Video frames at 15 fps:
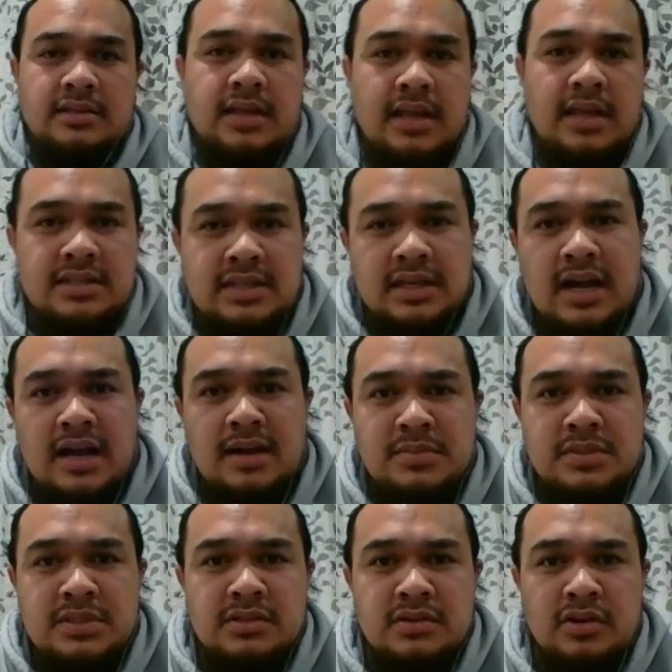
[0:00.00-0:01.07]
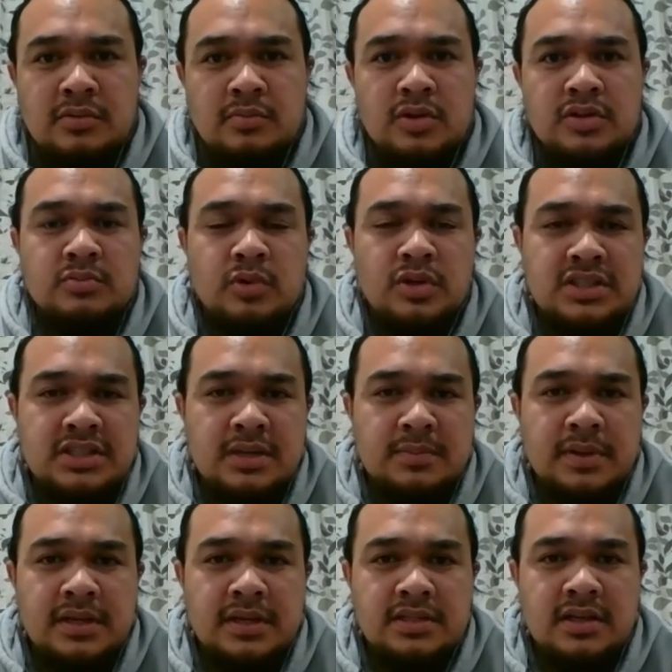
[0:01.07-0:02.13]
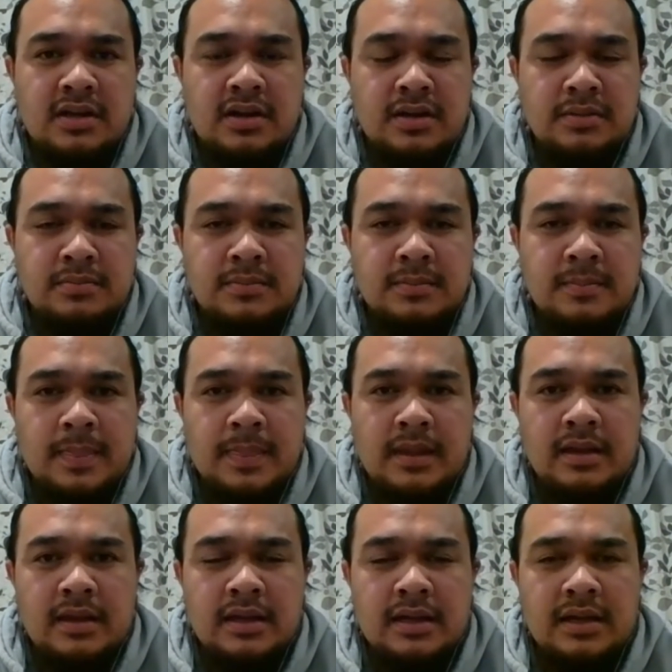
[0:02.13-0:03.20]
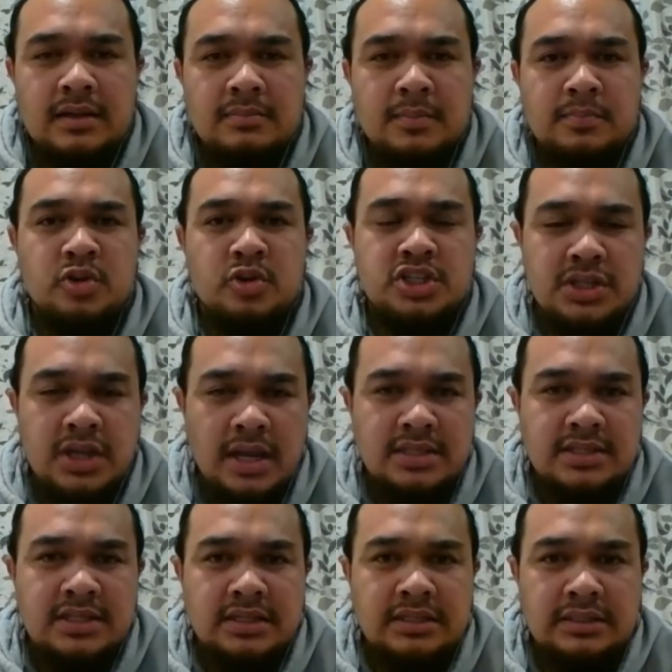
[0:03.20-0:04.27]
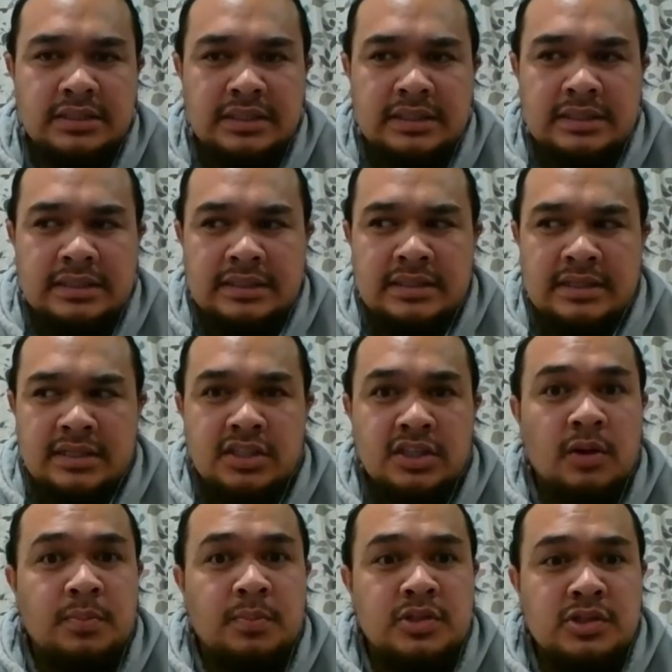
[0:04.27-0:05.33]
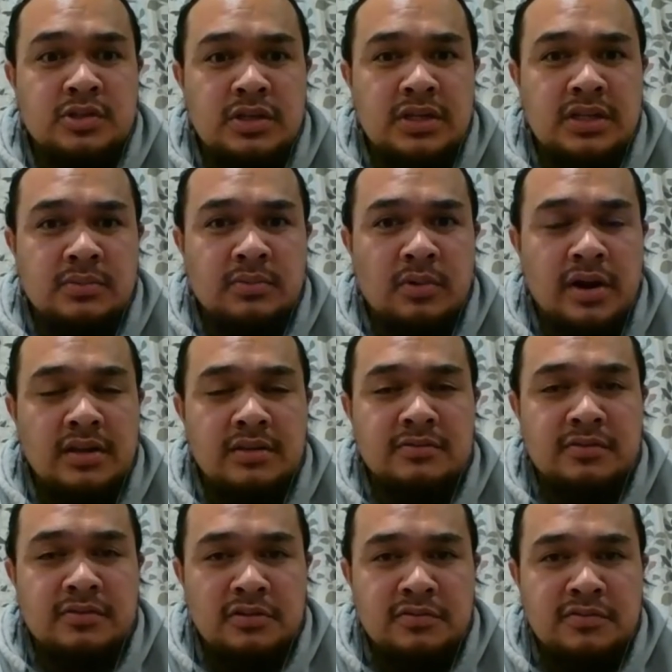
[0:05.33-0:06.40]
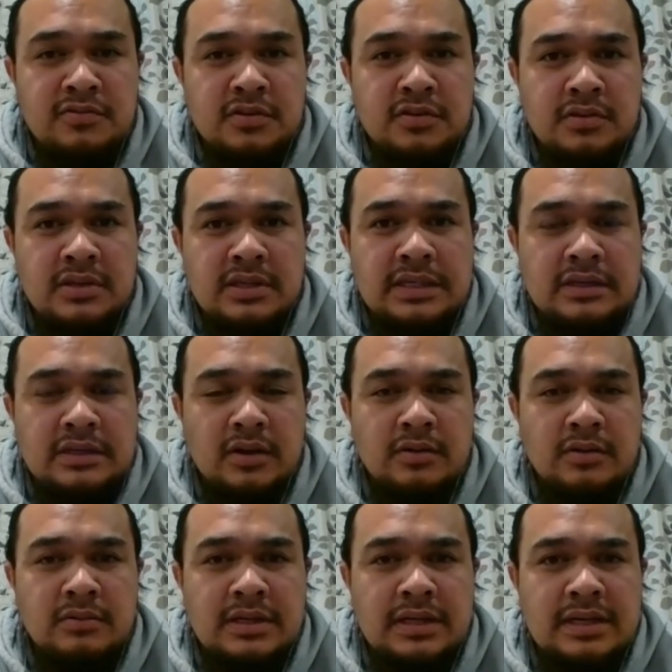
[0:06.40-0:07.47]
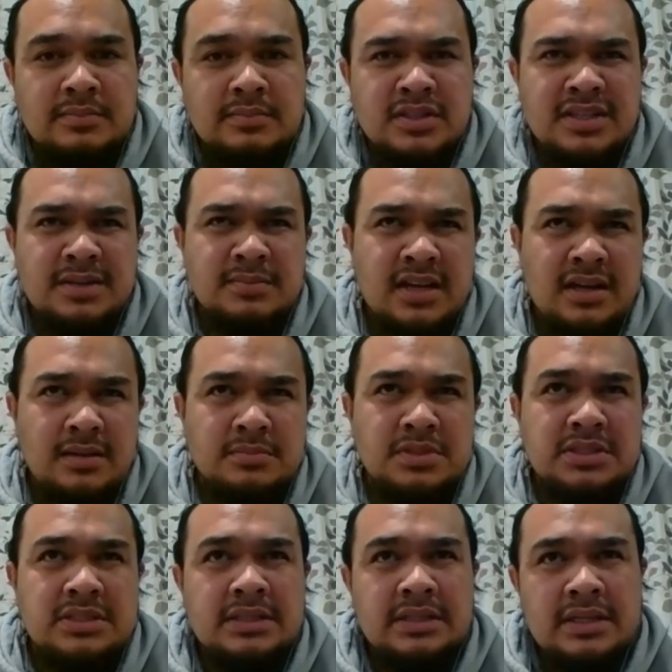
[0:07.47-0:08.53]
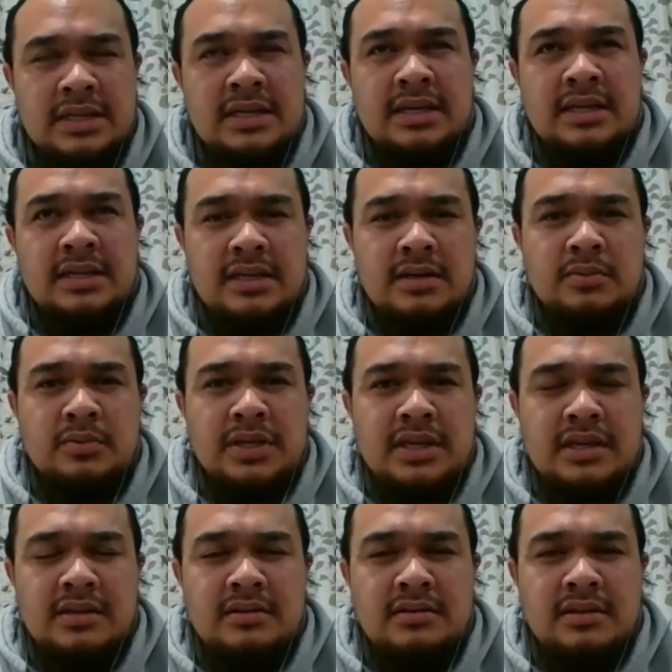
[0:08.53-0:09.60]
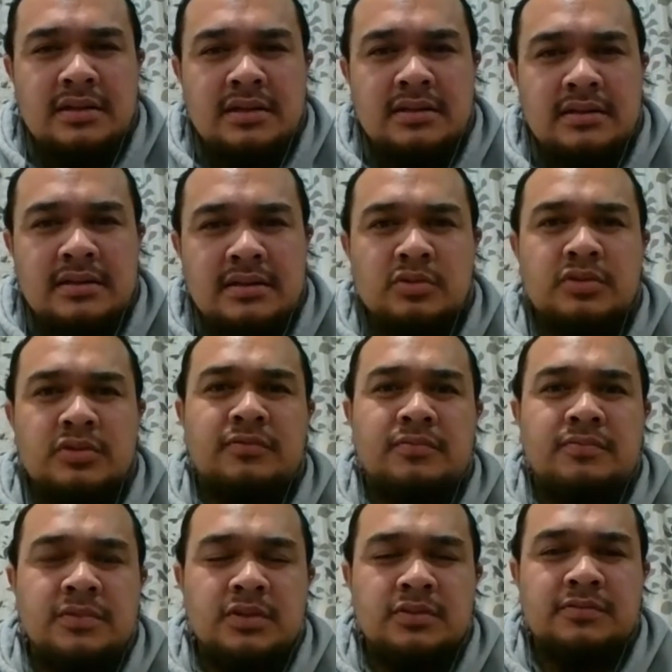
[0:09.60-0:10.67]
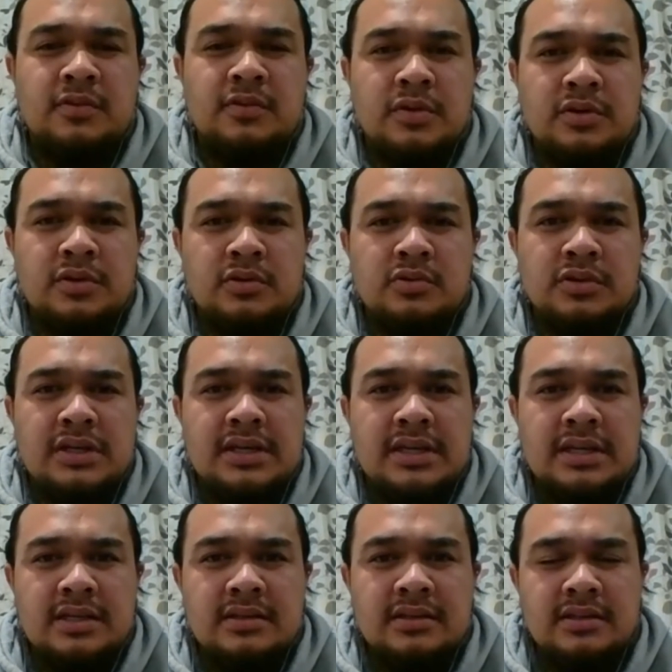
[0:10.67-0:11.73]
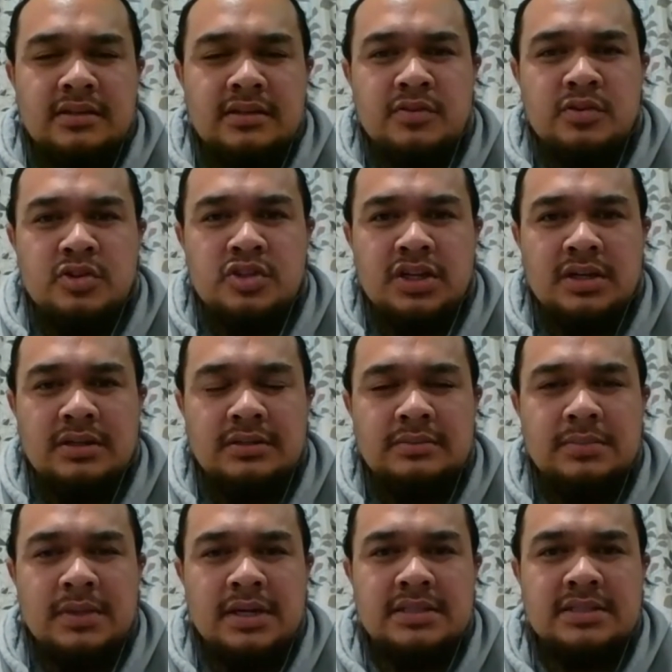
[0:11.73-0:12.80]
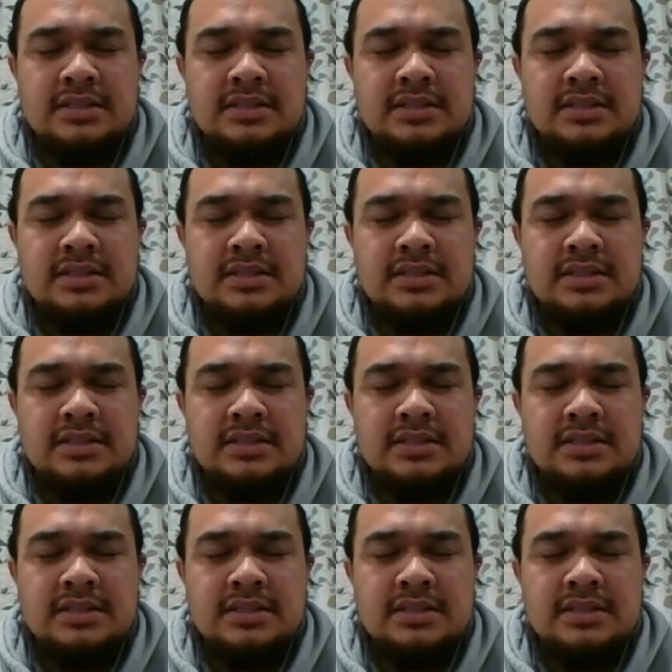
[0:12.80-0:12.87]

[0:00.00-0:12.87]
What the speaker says: as it comes, one step at a time, appreciating the opportunity right in front of you. Sometimes, yeah, we can look forward or look ahead in the future, but